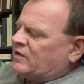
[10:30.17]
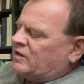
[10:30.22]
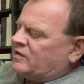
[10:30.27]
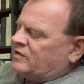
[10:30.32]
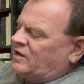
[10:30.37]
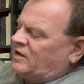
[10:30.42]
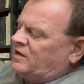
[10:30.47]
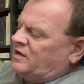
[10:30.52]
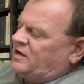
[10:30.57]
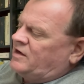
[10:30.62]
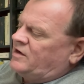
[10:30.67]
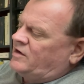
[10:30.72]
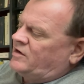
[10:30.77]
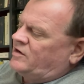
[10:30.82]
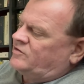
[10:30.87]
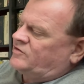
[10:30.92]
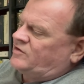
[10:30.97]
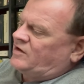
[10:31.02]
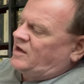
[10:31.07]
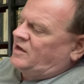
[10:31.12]
Then
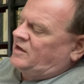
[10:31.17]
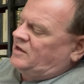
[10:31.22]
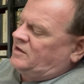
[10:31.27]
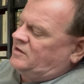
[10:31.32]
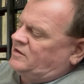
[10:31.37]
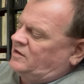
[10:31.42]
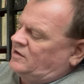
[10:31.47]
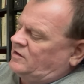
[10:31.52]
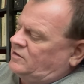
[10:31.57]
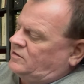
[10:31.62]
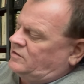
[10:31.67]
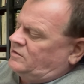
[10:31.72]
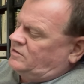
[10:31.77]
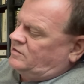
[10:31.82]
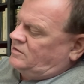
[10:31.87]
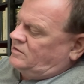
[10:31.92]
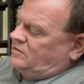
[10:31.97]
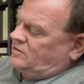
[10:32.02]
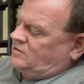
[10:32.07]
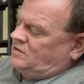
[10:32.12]
here's Annie
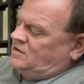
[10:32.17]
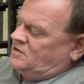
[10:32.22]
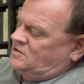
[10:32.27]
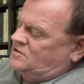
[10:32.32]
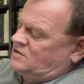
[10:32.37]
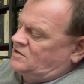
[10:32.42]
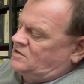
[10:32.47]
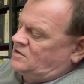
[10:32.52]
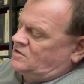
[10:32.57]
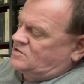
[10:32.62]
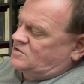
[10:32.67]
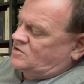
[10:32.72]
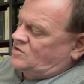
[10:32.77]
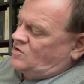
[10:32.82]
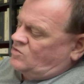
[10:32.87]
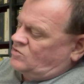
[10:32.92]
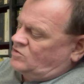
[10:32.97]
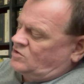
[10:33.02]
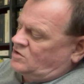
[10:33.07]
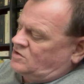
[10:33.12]
Dillard, Teaching a
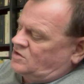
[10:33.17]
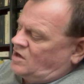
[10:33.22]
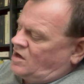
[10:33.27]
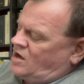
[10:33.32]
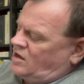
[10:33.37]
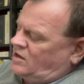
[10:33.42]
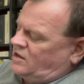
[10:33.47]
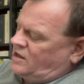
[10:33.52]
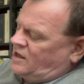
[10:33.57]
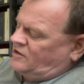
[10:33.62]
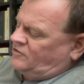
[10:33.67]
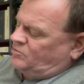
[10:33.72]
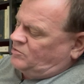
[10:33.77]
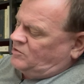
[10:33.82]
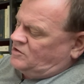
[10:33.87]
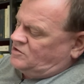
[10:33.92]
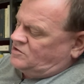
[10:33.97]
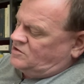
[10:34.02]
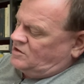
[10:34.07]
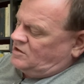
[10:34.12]
Stone to Talk,
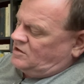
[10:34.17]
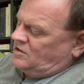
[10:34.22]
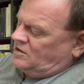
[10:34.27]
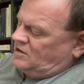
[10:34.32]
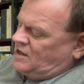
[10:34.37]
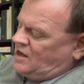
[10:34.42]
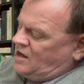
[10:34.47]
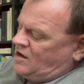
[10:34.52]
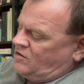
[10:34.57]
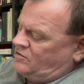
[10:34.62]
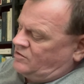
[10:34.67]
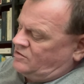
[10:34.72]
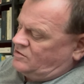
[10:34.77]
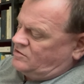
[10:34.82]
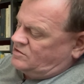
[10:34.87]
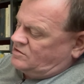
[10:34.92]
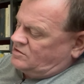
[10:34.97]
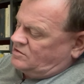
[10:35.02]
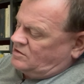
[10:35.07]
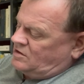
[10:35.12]
Expedition and
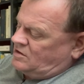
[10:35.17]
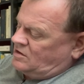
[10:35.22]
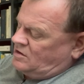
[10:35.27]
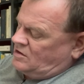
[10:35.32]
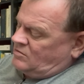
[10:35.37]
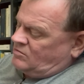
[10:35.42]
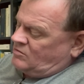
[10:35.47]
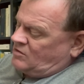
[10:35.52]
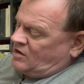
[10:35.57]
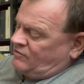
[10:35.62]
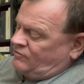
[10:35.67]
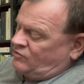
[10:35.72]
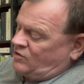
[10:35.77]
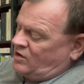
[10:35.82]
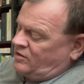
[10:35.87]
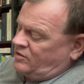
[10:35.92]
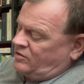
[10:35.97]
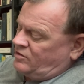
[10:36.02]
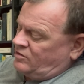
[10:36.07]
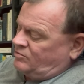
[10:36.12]
Encounters. I've
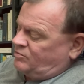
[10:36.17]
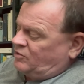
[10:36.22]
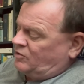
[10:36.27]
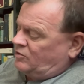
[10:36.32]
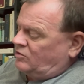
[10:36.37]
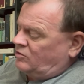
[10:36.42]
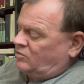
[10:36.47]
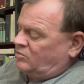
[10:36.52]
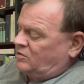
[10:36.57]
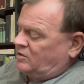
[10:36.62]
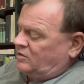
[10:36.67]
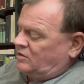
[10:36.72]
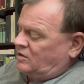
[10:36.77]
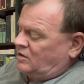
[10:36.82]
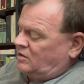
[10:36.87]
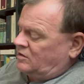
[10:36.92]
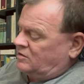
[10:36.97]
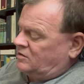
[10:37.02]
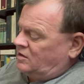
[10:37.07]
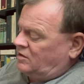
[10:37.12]
read her Pilgrim
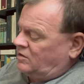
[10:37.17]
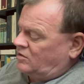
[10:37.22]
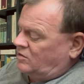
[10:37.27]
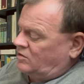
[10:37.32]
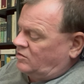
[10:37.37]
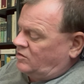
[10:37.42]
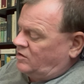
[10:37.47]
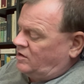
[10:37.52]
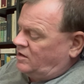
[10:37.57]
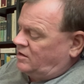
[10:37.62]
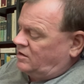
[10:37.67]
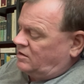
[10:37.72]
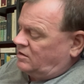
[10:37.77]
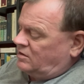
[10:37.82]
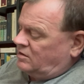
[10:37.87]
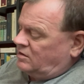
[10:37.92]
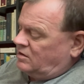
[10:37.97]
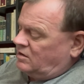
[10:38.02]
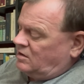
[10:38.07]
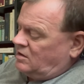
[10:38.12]
at Tinker Creek.
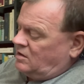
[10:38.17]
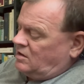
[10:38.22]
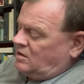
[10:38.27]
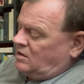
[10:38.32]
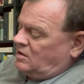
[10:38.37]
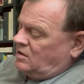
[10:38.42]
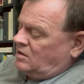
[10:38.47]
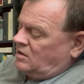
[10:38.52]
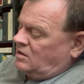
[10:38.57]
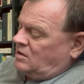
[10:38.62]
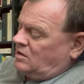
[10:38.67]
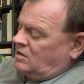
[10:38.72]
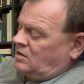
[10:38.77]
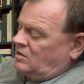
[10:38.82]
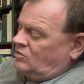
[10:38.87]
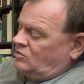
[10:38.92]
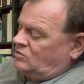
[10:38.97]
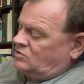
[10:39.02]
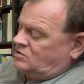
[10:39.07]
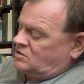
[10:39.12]

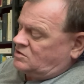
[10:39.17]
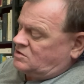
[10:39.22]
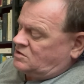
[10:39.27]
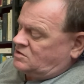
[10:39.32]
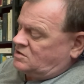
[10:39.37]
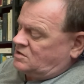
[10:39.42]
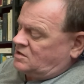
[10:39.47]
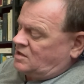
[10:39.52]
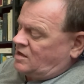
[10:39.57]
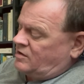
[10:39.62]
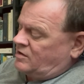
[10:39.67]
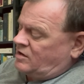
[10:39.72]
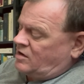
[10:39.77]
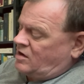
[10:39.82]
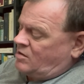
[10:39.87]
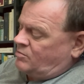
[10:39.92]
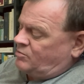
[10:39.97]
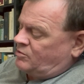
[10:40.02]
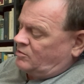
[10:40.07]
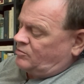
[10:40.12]
Who's this? This is another
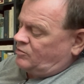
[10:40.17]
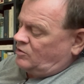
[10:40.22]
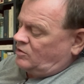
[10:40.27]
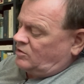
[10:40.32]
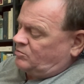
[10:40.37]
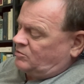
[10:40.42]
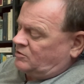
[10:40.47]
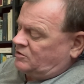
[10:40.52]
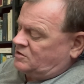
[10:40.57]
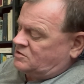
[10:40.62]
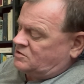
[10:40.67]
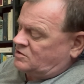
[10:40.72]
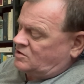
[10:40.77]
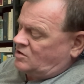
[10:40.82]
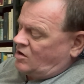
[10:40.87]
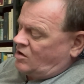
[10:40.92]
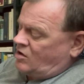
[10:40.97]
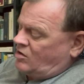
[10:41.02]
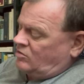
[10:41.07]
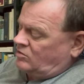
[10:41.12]
Harper book, but this is
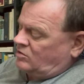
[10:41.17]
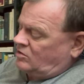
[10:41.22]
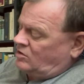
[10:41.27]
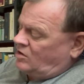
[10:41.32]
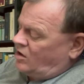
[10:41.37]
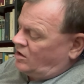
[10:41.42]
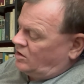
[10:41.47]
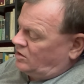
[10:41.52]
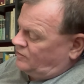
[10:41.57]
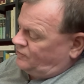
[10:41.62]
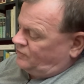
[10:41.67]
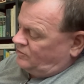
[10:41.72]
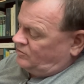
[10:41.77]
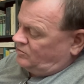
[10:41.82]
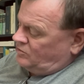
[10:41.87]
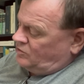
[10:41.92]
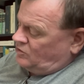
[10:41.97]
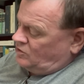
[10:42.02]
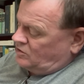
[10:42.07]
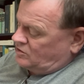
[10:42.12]
called
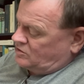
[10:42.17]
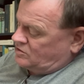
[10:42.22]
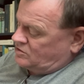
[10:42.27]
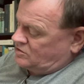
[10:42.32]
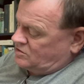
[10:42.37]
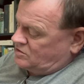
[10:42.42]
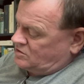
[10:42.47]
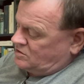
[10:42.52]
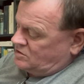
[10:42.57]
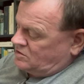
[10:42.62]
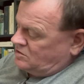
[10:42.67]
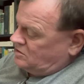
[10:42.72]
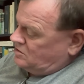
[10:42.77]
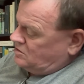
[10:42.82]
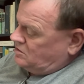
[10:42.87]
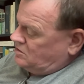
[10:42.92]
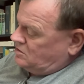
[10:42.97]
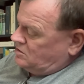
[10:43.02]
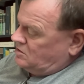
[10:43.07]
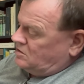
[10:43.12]
Colophon Books.
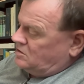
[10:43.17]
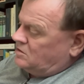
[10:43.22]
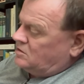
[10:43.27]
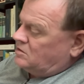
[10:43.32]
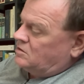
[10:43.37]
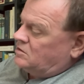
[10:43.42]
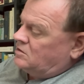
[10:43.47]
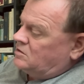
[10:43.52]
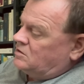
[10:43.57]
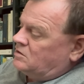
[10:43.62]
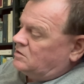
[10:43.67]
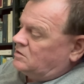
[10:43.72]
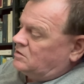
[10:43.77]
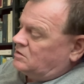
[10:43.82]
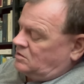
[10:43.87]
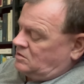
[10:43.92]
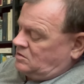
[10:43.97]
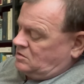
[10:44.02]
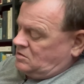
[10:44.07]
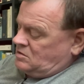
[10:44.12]

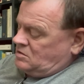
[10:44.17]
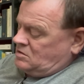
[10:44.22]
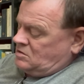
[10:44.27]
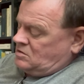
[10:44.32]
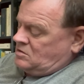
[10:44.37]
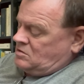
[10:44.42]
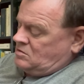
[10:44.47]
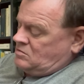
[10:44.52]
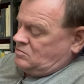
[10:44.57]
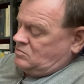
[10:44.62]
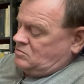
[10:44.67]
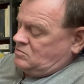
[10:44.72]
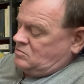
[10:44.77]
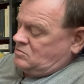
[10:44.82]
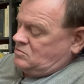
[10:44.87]
I